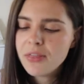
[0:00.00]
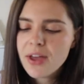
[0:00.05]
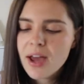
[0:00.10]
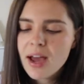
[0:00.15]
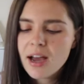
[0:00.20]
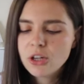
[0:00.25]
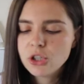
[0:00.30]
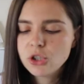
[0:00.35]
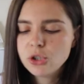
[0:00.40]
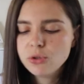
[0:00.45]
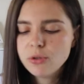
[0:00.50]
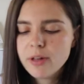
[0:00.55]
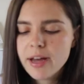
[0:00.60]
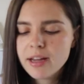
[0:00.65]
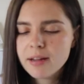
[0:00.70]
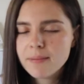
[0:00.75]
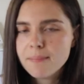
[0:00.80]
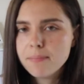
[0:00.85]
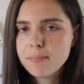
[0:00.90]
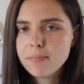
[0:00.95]
the actual
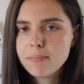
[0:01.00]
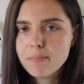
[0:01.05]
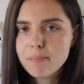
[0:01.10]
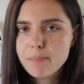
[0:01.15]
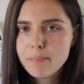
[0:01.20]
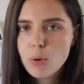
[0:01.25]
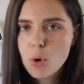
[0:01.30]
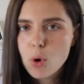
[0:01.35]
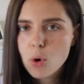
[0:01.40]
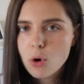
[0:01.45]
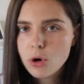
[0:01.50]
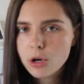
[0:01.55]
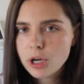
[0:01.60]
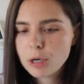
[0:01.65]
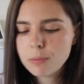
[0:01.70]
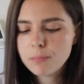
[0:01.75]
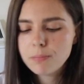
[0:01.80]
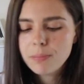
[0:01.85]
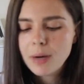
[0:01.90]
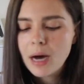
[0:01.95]
like
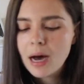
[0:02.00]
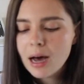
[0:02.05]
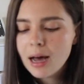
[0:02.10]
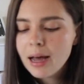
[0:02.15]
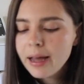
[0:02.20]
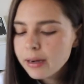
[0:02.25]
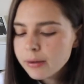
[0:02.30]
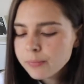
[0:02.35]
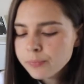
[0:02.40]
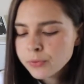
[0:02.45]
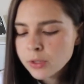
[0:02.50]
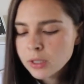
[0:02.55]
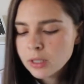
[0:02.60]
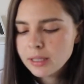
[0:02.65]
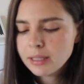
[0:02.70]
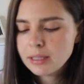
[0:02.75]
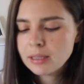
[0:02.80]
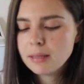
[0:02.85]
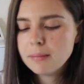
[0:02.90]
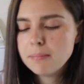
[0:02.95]
pork part,
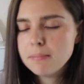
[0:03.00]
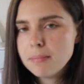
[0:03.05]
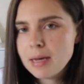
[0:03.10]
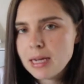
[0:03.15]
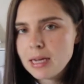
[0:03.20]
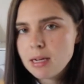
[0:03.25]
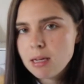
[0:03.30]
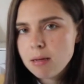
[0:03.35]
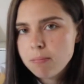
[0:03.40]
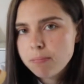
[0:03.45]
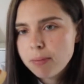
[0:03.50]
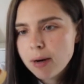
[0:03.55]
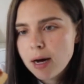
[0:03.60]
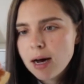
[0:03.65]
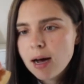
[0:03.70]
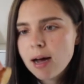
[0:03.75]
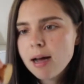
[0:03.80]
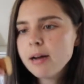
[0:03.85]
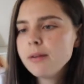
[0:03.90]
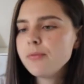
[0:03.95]
like the meaty
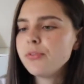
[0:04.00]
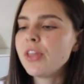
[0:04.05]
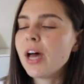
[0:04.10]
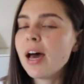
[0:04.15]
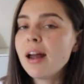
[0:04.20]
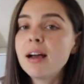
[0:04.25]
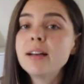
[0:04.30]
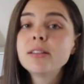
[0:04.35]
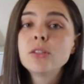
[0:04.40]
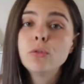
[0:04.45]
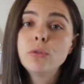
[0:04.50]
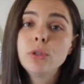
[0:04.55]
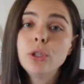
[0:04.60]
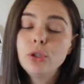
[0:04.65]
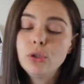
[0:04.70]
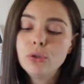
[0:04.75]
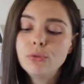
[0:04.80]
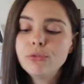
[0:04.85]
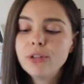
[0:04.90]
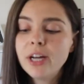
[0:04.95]
part, that has a really
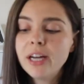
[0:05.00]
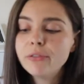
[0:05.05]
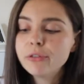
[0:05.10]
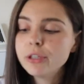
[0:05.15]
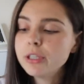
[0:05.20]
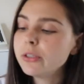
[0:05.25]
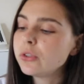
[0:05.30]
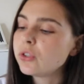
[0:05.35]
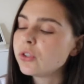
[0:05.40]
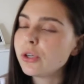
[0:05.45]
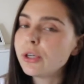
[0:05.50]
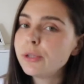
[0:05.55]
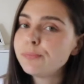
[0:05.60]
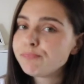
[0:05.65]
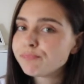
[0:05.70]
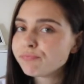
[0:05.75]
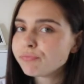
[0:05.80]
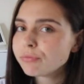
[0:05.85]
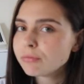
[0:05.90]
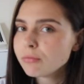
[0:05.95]
good flavor in it. So
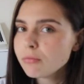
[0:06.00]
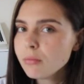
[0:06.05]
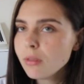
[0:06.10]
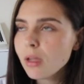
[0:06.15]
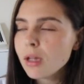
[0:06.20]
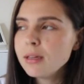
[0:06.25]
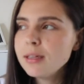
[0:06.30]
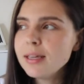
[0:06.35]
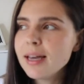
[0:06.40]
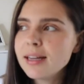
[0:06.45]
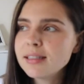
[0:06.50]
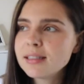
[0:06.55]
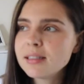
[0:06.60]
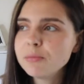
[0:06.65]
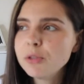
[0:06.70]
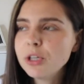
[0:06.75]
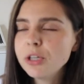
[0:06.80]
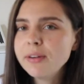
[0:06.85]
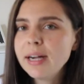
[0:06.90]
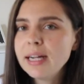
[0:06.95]
yes,
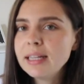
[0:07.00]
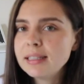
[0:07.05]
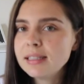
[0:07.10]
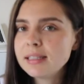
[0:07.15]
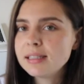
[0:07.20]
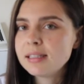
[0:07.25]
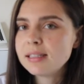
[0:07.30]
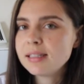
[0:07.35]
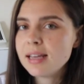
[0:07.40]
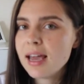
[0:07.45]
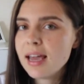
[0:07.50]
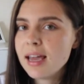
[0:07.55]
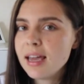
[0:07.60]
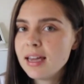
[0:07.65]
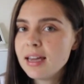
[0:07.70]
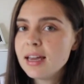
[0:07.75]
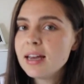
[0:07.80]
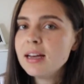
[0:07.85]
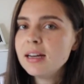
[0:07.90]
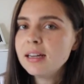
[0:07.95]
I'm gonna rate this
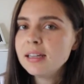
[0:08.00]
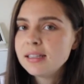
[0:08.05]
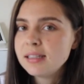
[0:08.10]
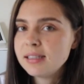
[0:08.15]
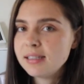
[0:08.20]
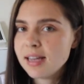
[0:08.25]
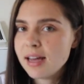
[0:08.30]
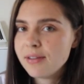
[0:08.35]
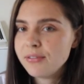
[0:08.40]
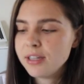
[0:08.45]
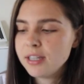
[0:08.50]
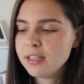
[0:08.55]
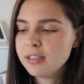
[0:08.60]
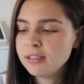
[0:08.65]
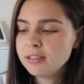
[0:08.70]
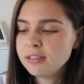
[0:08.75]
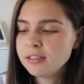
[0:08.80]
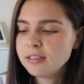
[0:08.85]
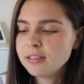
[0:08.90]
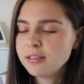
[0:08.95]
a
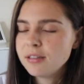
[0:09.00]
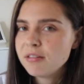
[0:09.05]
7.5